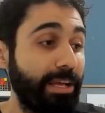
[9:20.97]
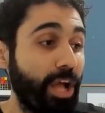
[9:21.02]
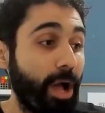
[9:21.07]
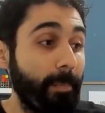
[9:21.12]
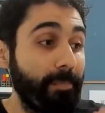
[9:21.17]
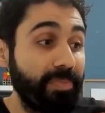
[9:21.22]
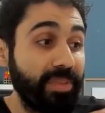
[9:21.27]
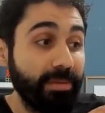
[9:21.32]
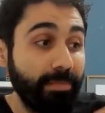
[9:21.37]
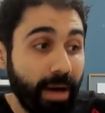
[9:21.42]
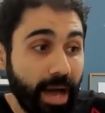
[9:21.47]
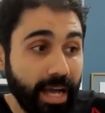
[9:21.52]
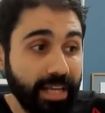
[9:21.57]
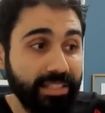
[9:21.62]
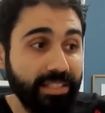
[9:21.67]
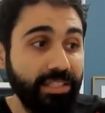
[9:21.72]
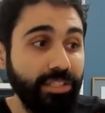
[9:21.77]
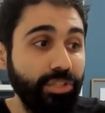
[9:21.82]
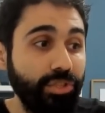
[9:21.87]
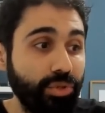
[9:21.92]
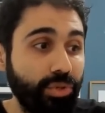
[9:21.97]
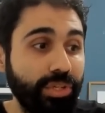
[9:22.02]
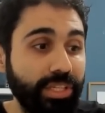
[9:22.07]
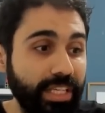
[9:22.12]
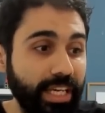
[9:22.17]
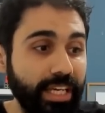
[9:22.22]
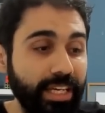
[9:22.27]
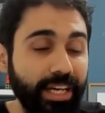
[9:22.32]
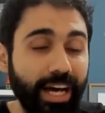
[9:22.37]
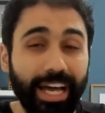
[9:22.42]
optimizing your
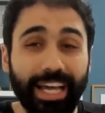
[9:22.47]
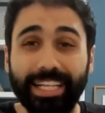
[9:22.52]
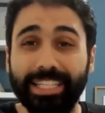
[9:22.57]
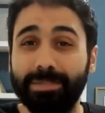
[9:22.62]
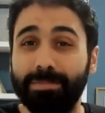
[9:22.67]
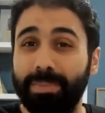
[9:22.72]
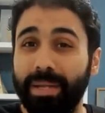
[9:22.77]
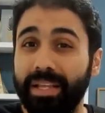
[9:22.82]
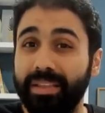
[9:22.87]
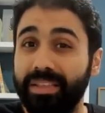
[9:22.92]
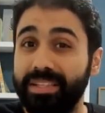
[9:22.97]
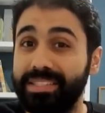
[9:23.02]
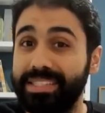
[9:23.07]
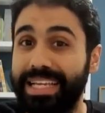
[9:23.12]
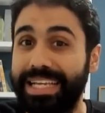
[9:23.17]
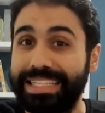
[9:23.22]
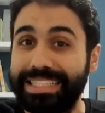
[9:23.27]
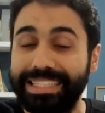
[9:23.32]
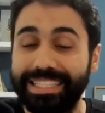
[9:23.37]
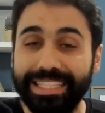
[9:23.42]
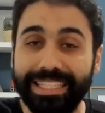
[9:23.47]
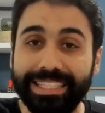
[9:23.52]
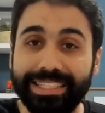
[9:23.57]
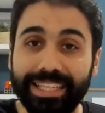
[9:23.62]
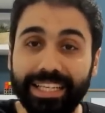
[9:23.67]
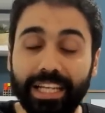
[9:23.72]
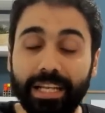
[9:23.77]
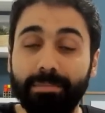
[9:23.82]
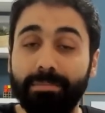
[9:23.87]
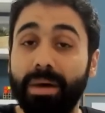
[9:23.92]
gig. I explained this in
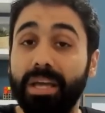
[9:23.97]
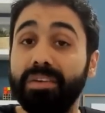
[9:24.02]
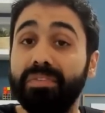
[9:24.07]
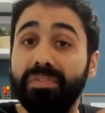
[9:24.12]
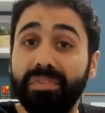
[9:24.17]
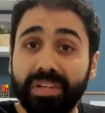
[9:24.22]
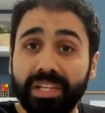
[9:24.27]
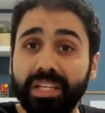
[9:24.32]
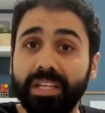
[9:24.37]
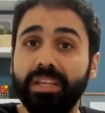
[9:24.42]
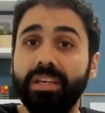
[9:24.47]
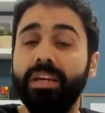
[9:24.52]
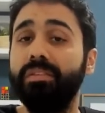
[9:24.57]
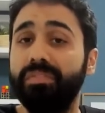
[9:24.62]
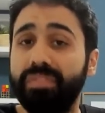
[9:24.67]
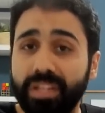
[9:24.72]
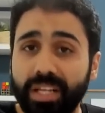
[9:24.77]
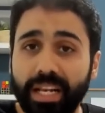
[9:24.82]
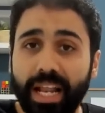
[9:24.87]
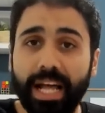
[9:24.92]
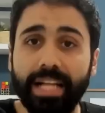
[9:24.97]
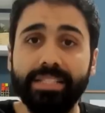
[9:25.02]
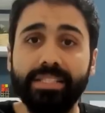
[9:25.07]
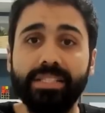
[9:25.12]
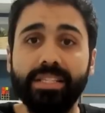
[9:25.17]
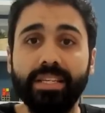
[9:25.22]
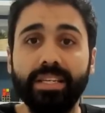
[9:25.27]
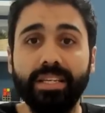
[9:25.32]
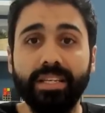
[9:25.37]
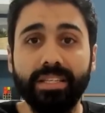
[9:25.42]
detail in my free
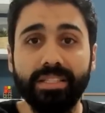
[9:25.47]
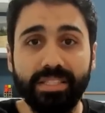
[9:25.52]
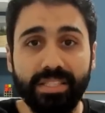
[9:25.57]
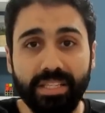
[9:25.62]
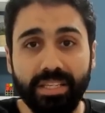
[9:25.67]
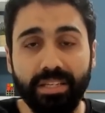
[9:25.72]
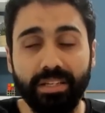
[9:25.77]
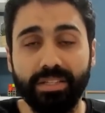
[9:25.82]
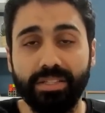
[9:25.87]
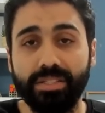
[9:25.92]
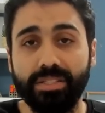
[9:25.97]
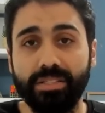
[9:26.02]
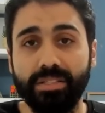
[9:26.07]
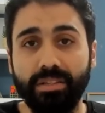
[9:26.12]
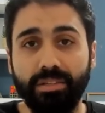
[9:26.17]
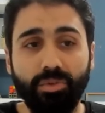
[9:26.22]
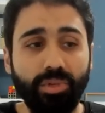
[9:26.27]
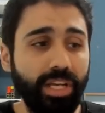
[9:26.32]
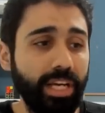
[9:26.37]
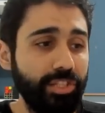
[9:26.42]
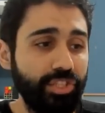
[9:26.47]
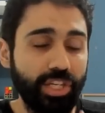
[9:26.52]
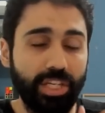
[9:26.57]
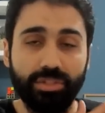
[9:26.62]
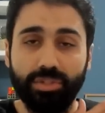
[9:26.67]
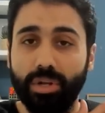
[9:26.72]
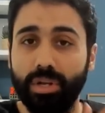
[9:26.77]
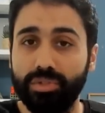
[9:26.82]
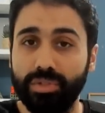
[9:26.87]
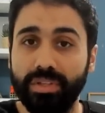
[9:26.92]
freelancing series. You can check
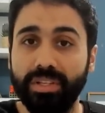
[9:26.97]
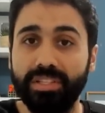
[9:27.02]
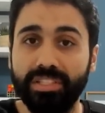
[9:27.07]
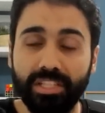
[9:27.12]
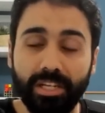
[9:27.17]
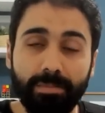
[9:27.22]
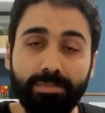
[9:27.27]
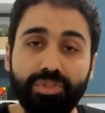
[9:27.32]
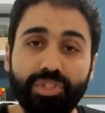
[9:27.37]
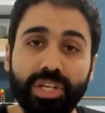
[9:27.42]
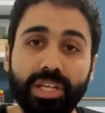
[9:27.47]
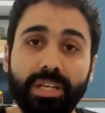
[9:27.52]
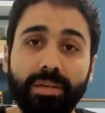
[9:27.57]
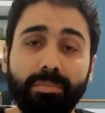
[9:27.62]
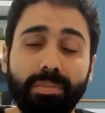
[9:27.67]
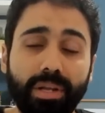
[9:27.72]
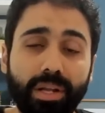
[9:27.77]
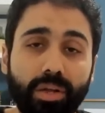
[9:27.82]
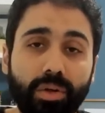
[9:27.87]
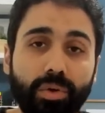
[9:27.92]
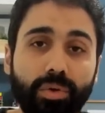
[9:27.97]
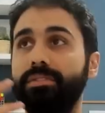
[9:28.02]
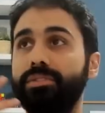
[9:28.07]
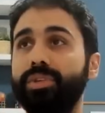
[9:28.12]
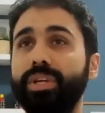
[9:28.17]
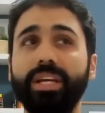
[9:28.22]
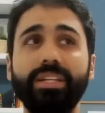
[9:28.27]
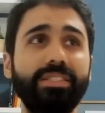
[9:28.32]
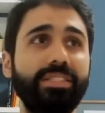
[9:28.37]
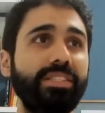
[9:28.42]
it also in the description below. You
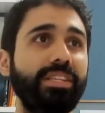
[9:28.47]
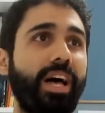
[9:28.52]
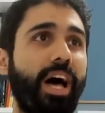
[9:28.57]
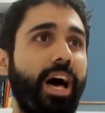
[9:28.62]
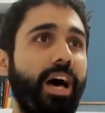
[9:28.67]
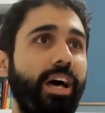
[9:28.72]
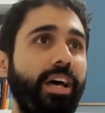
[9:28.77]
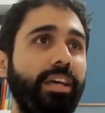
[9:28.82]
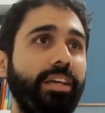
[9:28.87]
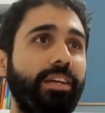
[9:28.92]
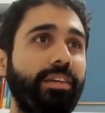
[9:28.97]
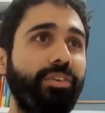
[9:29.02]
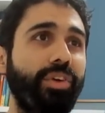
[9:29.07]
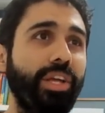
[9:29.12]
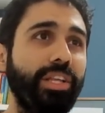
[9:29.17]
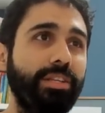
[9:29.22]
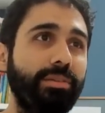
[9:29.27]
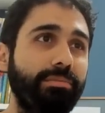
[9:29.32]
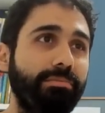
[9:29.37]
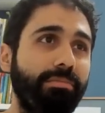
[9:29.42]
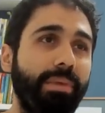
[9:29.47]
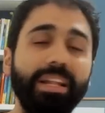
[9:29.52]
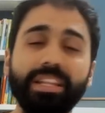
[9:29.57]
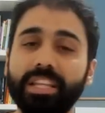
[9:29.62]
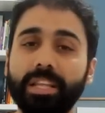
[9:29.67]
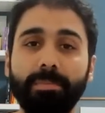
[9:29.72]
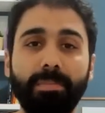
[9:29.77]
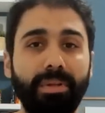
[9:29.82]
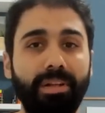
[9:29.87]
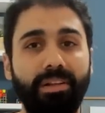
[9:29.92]
can see I created
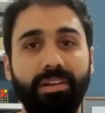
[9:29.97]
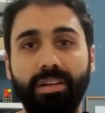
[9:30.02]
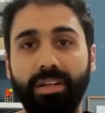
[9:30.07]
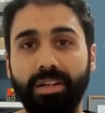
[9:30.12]
multiple